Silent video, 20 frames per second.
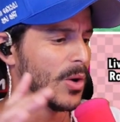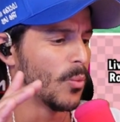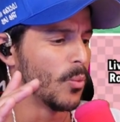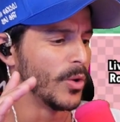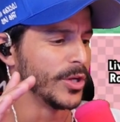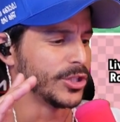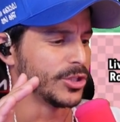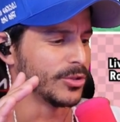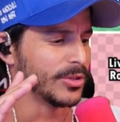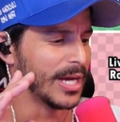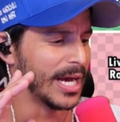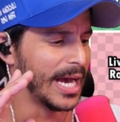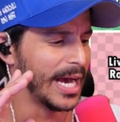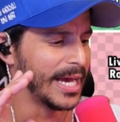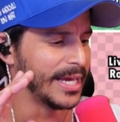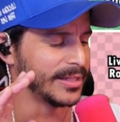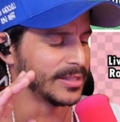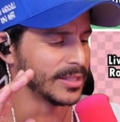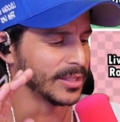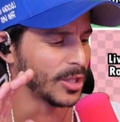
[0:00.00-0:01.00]
Once you
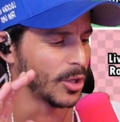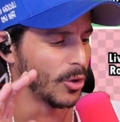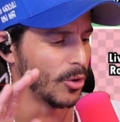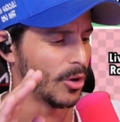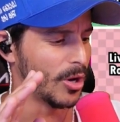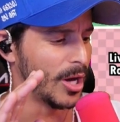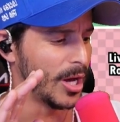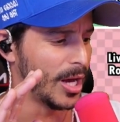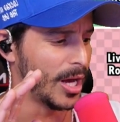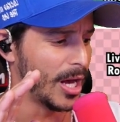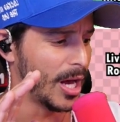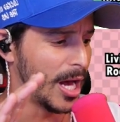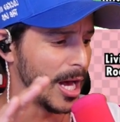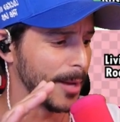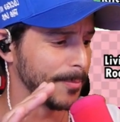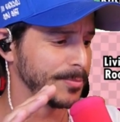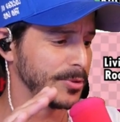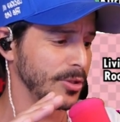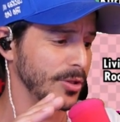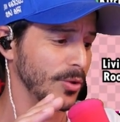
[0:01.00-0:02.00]
guys go
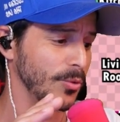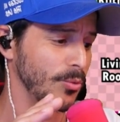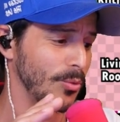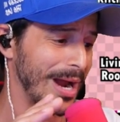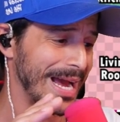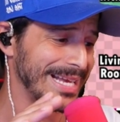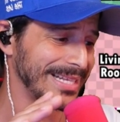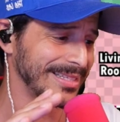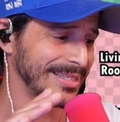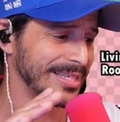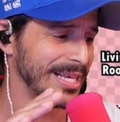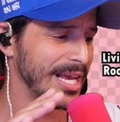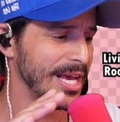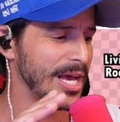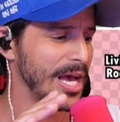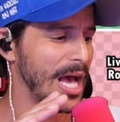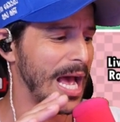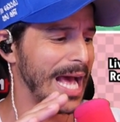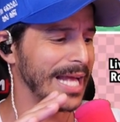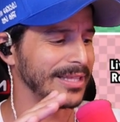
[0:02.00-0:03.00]
up to the right,
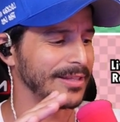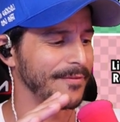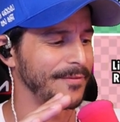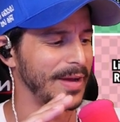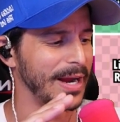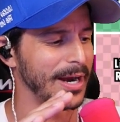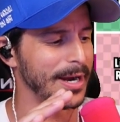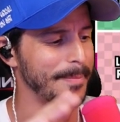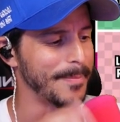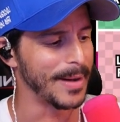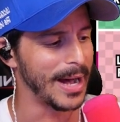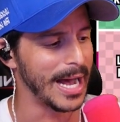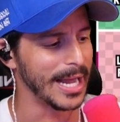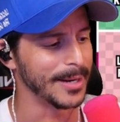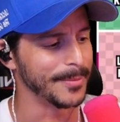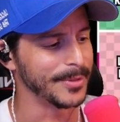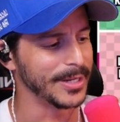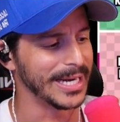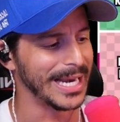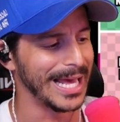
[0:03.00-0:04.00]
at the very
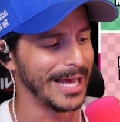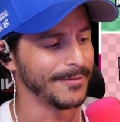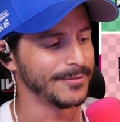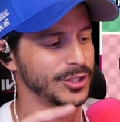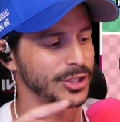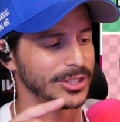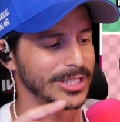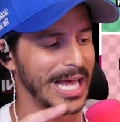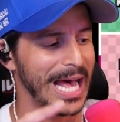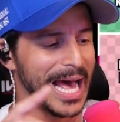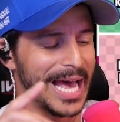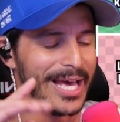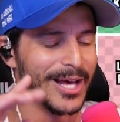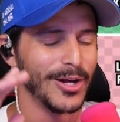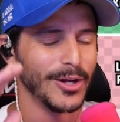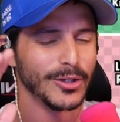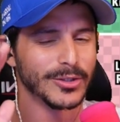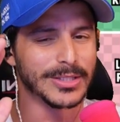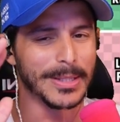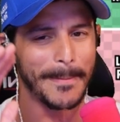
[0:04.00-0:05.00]
bottom, you're going to have
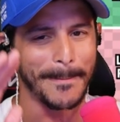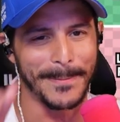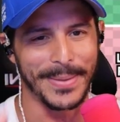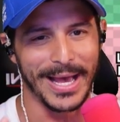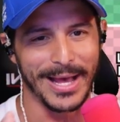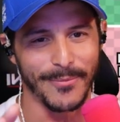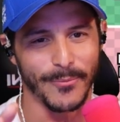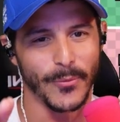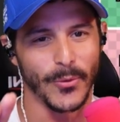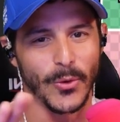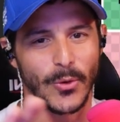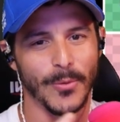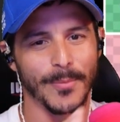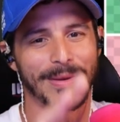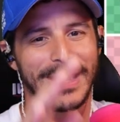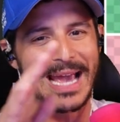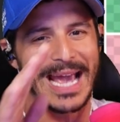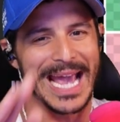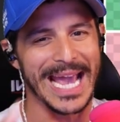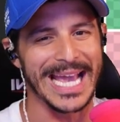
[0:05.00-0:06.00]
child's bedroom,
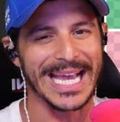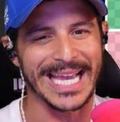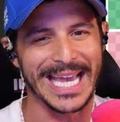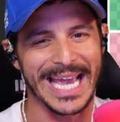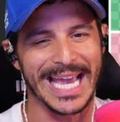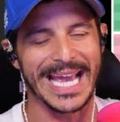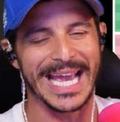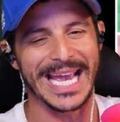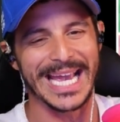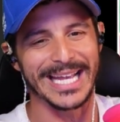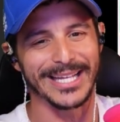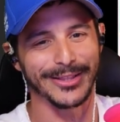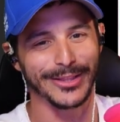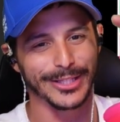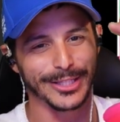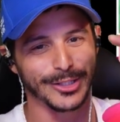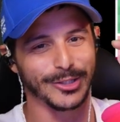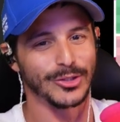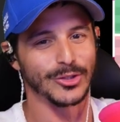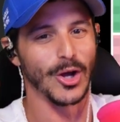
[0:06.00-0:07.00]
a.k.a.
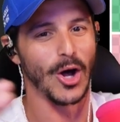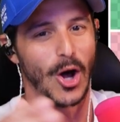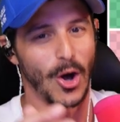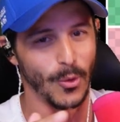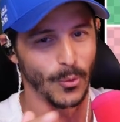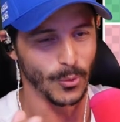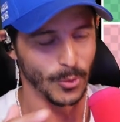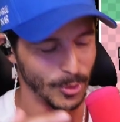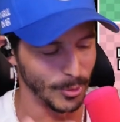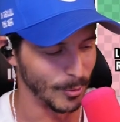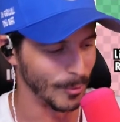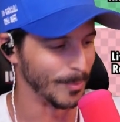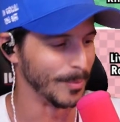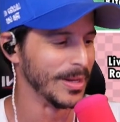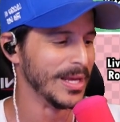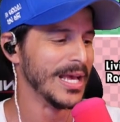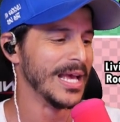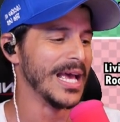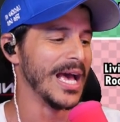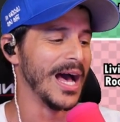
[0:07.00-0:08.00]
the doll room.
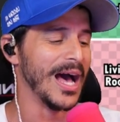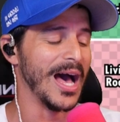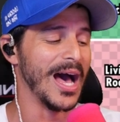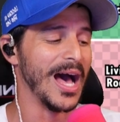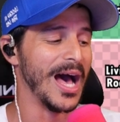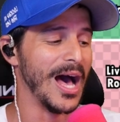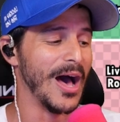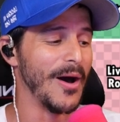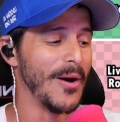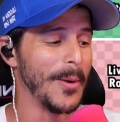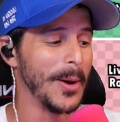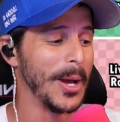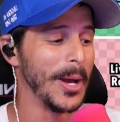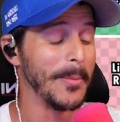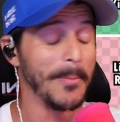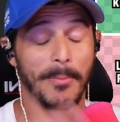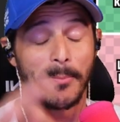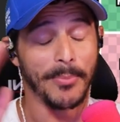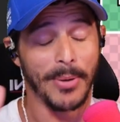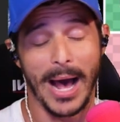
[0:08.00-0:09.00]

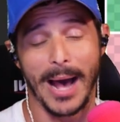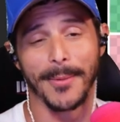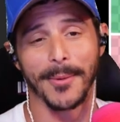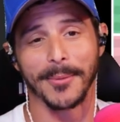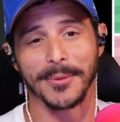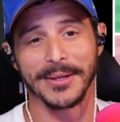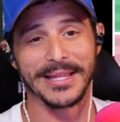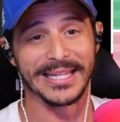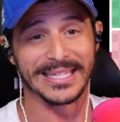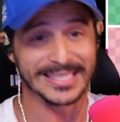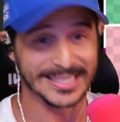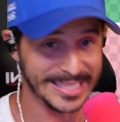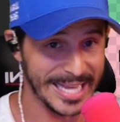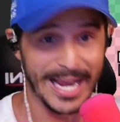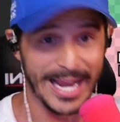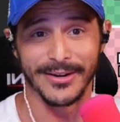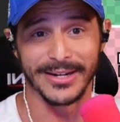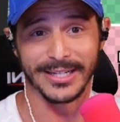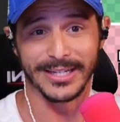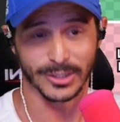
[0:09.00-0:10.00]
Probably the
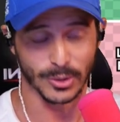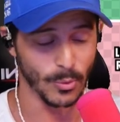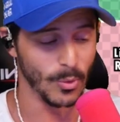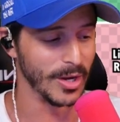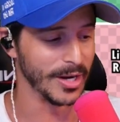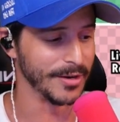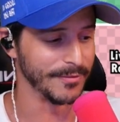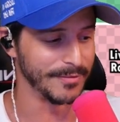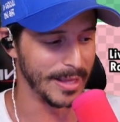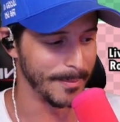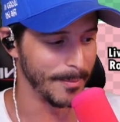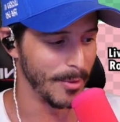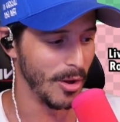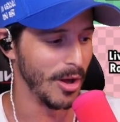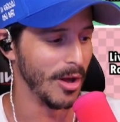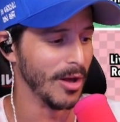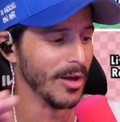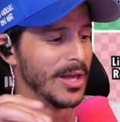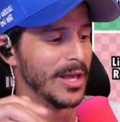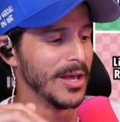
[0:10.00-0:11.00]
scariest one of them
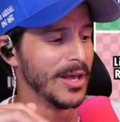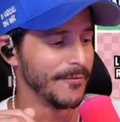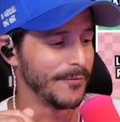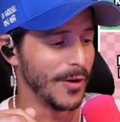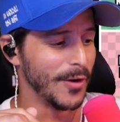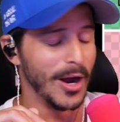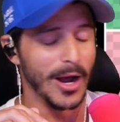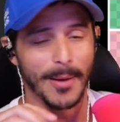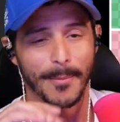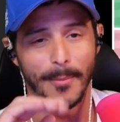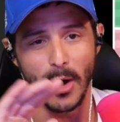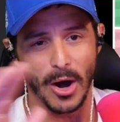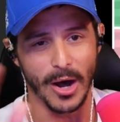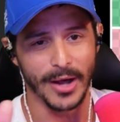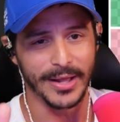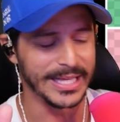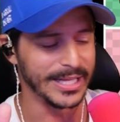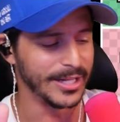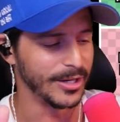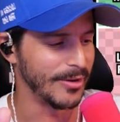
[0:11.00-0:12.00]
all from
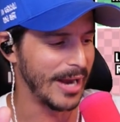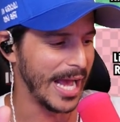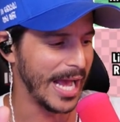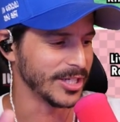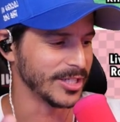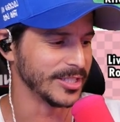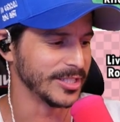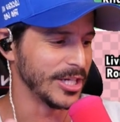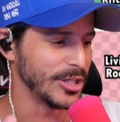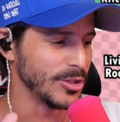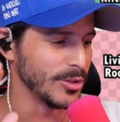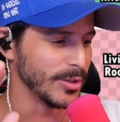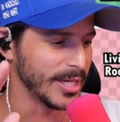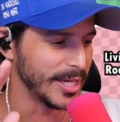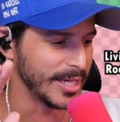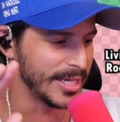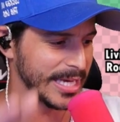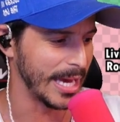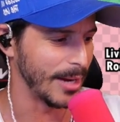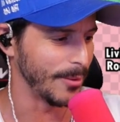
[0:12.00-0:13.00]
all the interactions that you
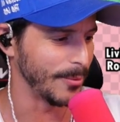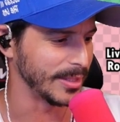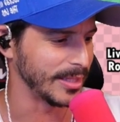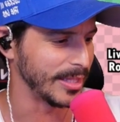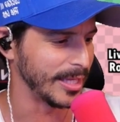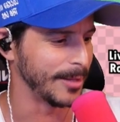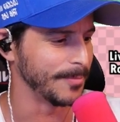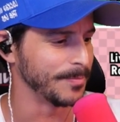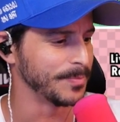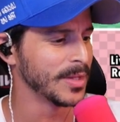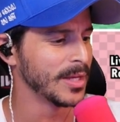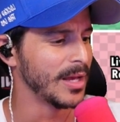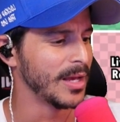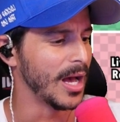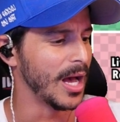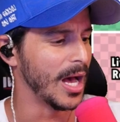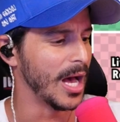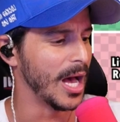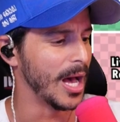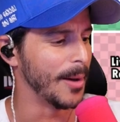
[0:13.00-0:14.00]
can get with it.
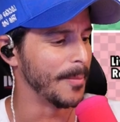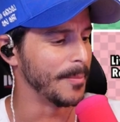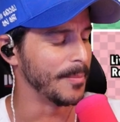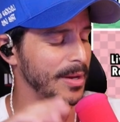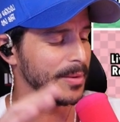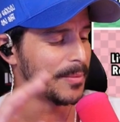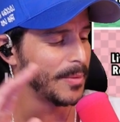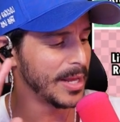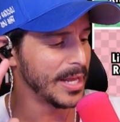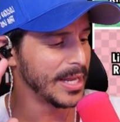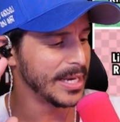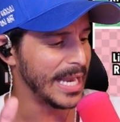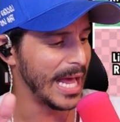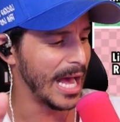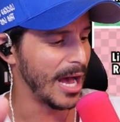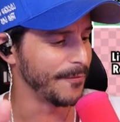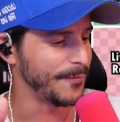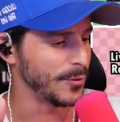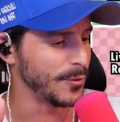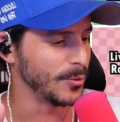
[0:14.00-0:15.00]

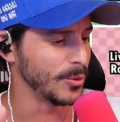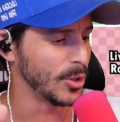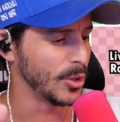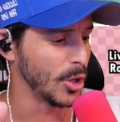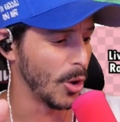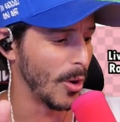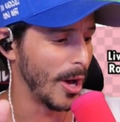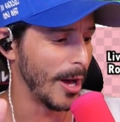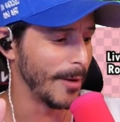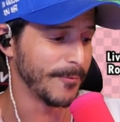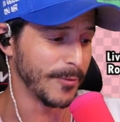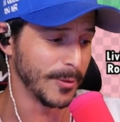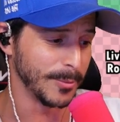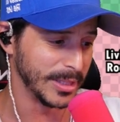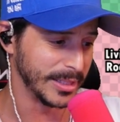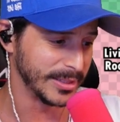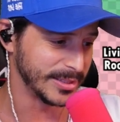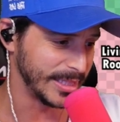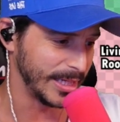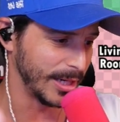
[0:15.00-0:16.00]
Now, if you go up from
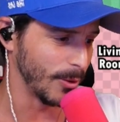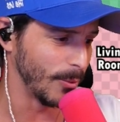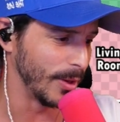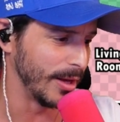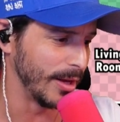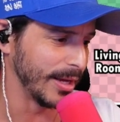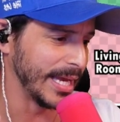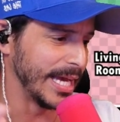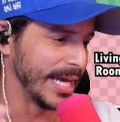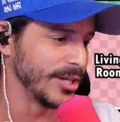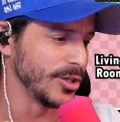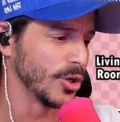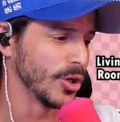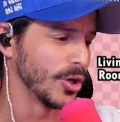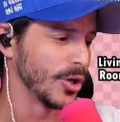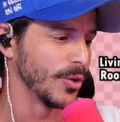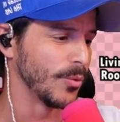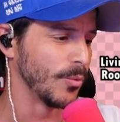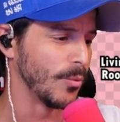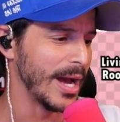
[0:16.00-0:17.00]
the stairwell again, you go
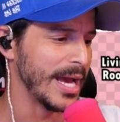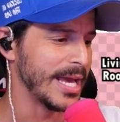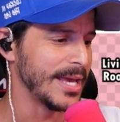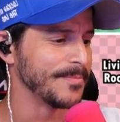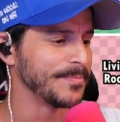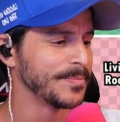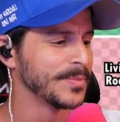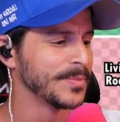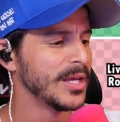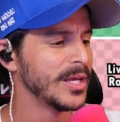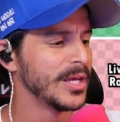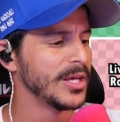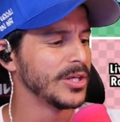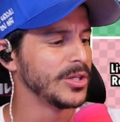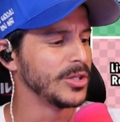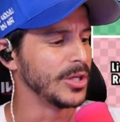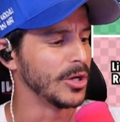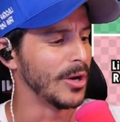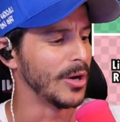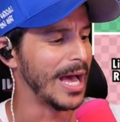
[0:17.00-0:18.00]
to the right,
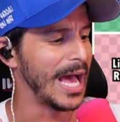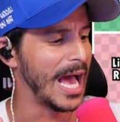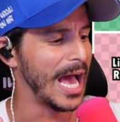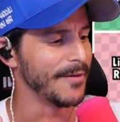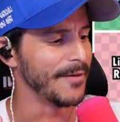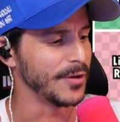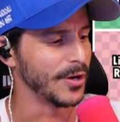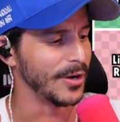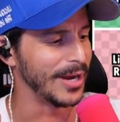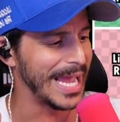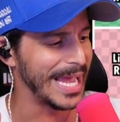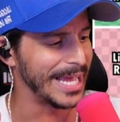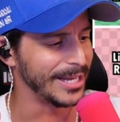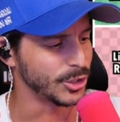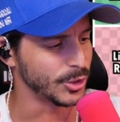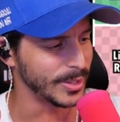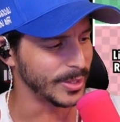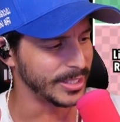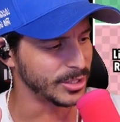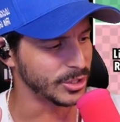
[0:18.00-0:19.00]
you'll have your
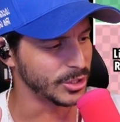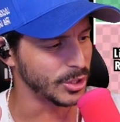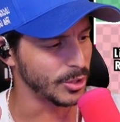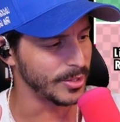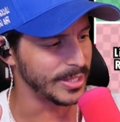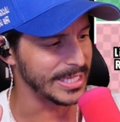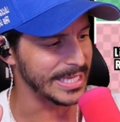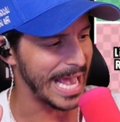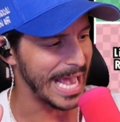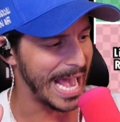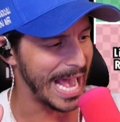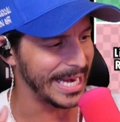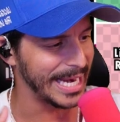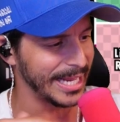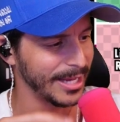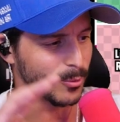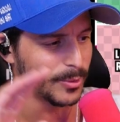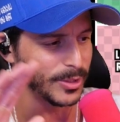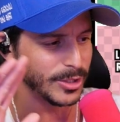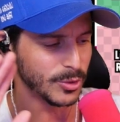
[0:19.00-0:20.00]
entrance to the
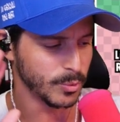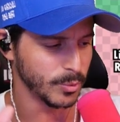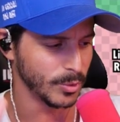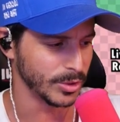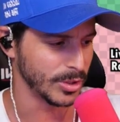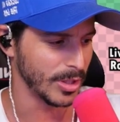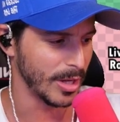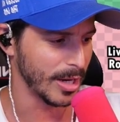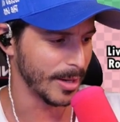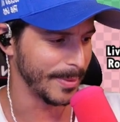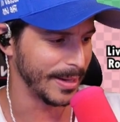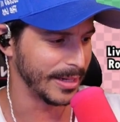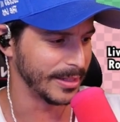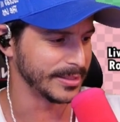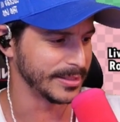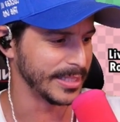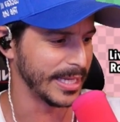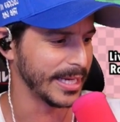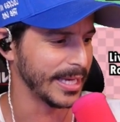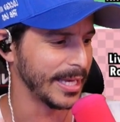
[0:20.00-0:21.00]
attic, which we'll talk about in a
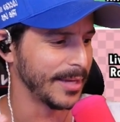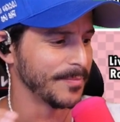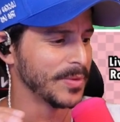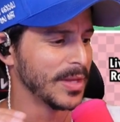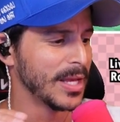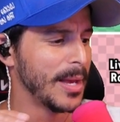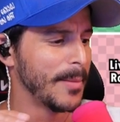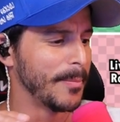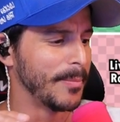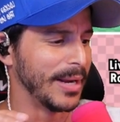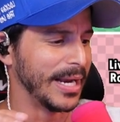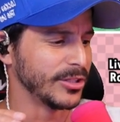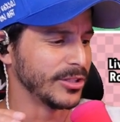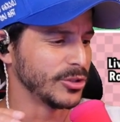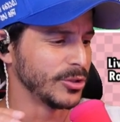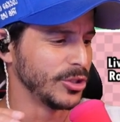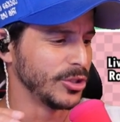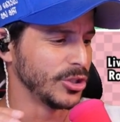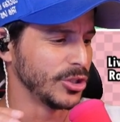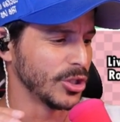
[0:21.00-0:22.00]
second. But as
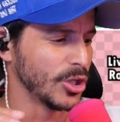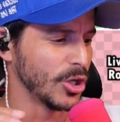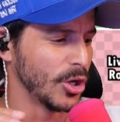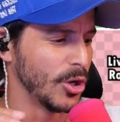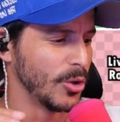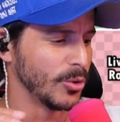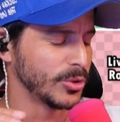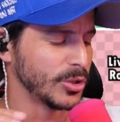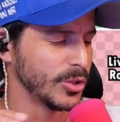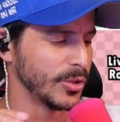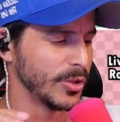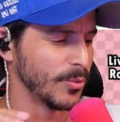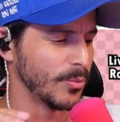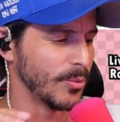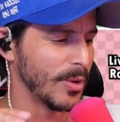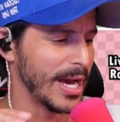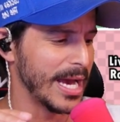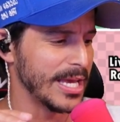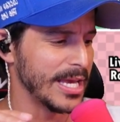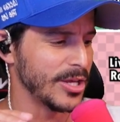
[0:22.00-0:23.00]
soon as you go to the
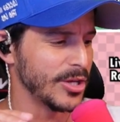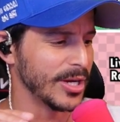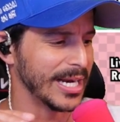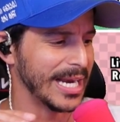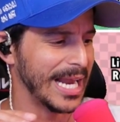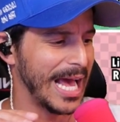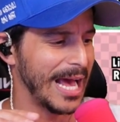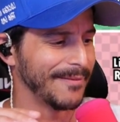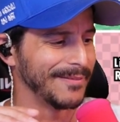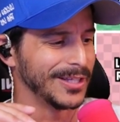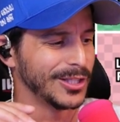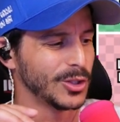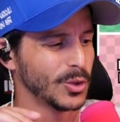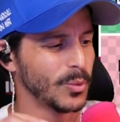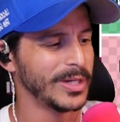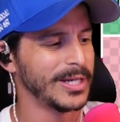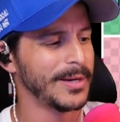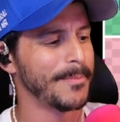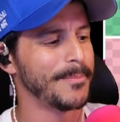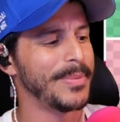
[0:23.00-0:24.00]
right, you're going to have the
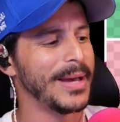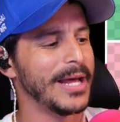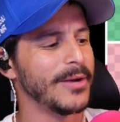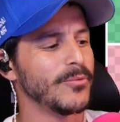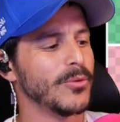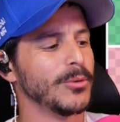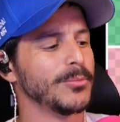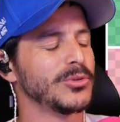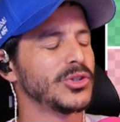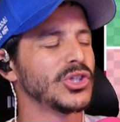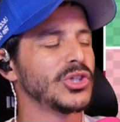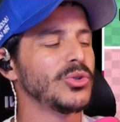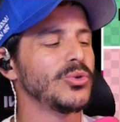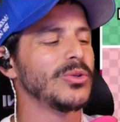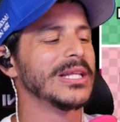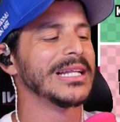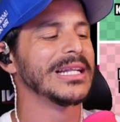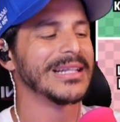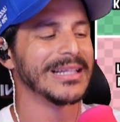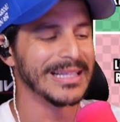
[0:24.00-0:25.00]
twin bedroom to
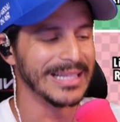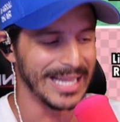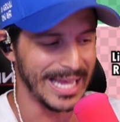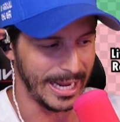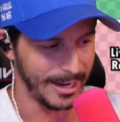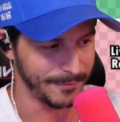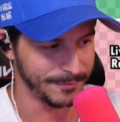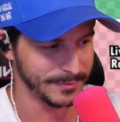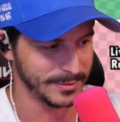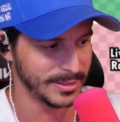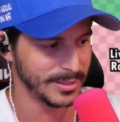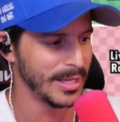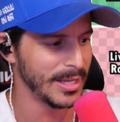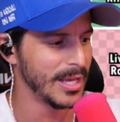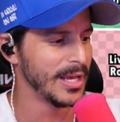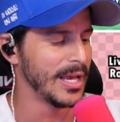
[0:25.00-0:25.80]
the left.